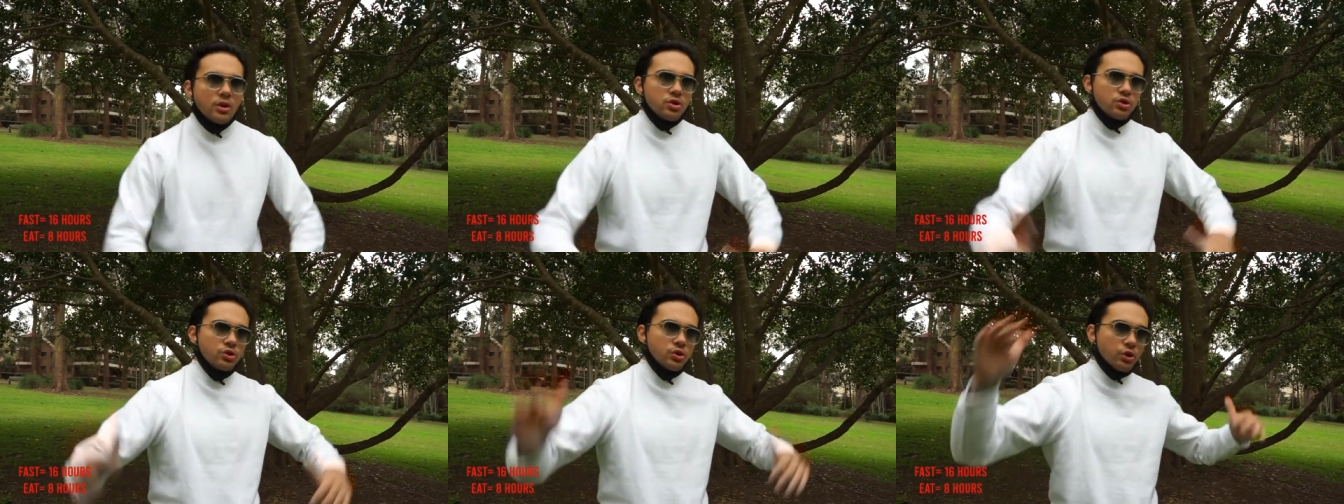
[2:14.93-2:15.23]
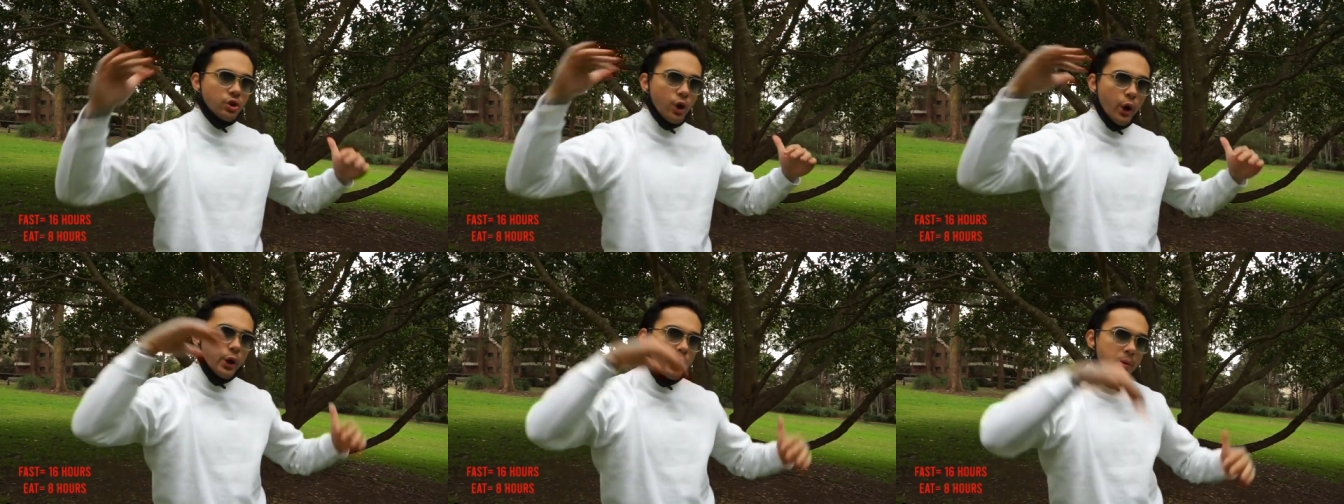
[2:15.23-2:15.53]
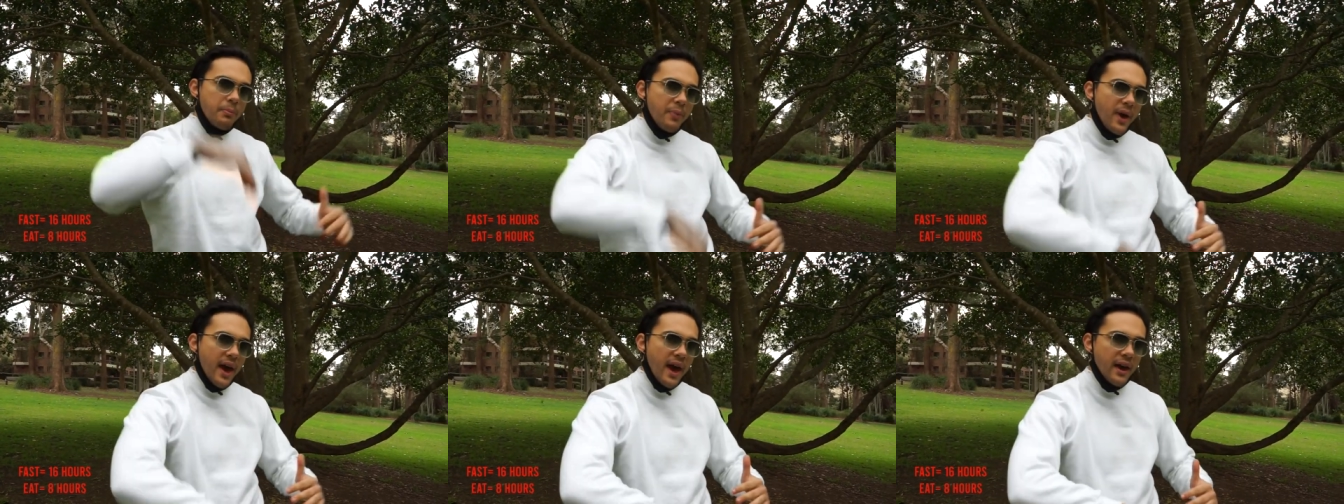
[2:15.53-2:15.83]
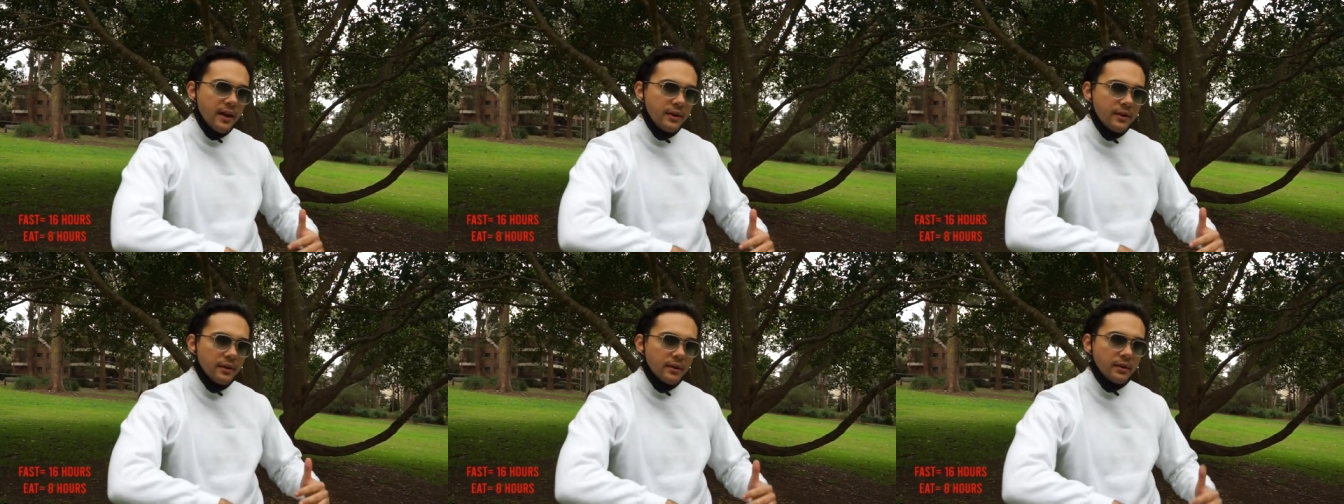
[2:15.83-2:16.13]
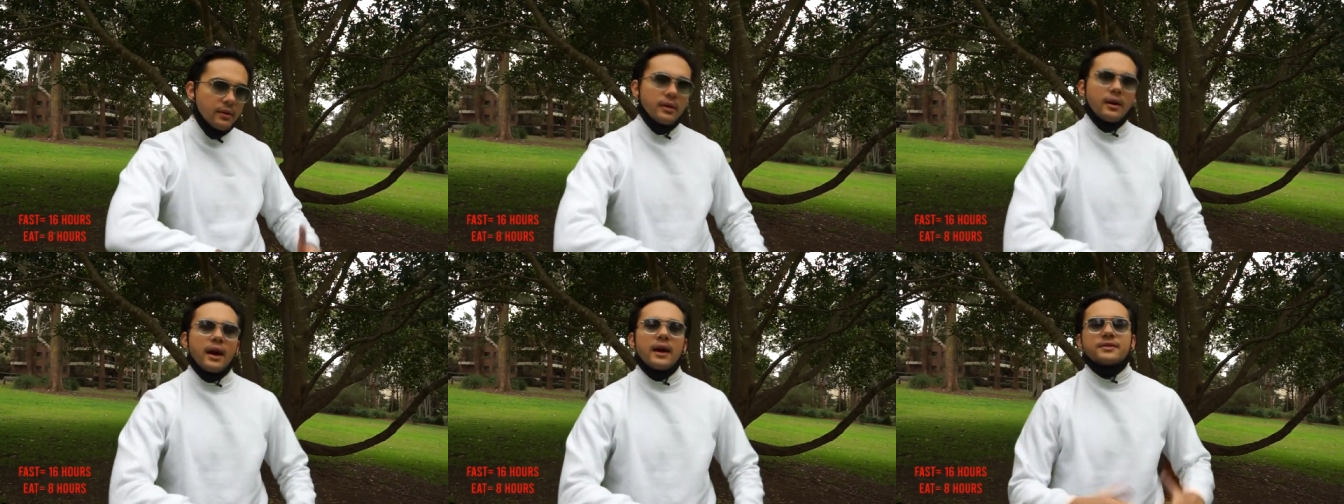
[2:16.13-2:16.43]
you go to bed
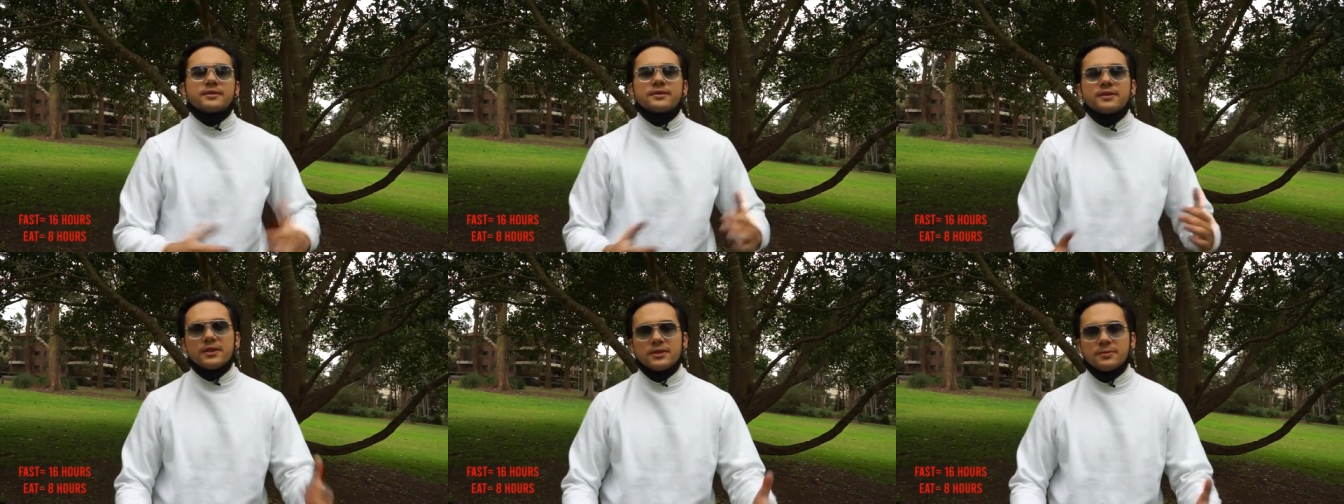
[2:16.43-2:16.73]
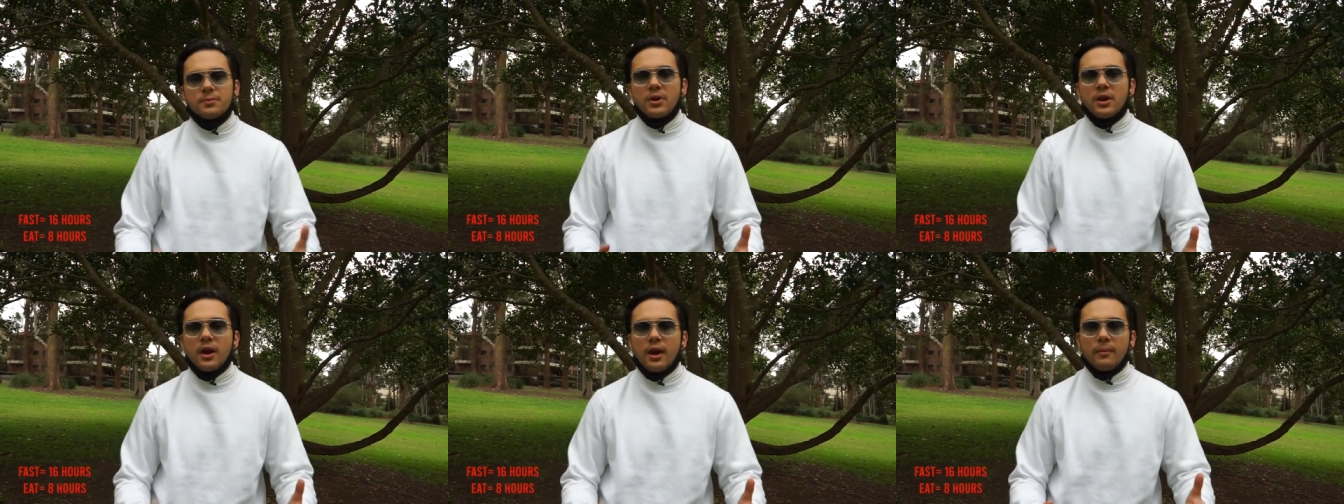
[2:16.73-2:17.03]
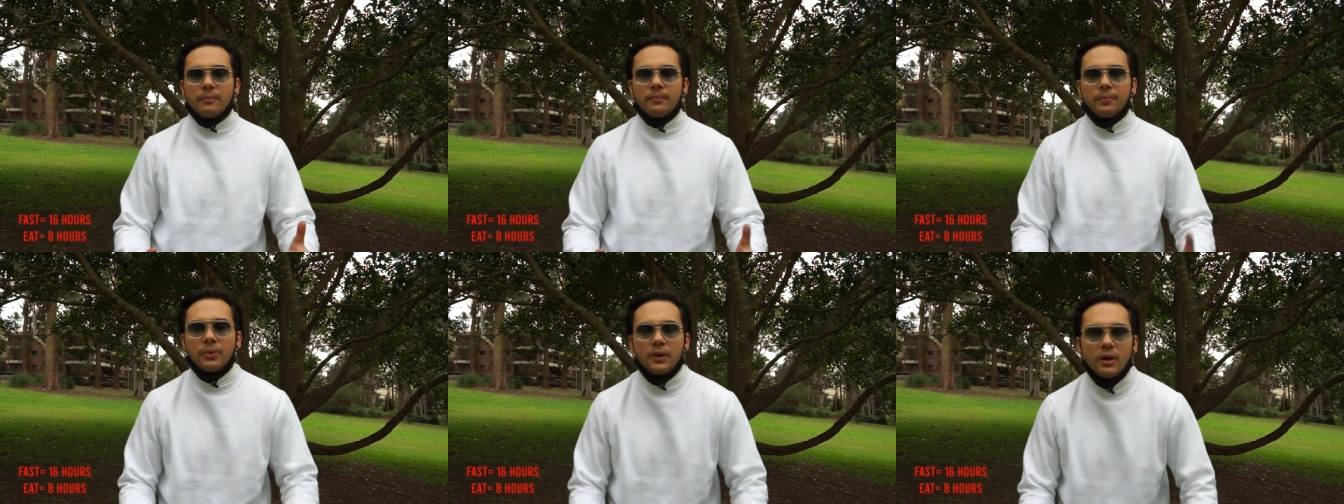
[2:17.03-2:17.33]
at six p m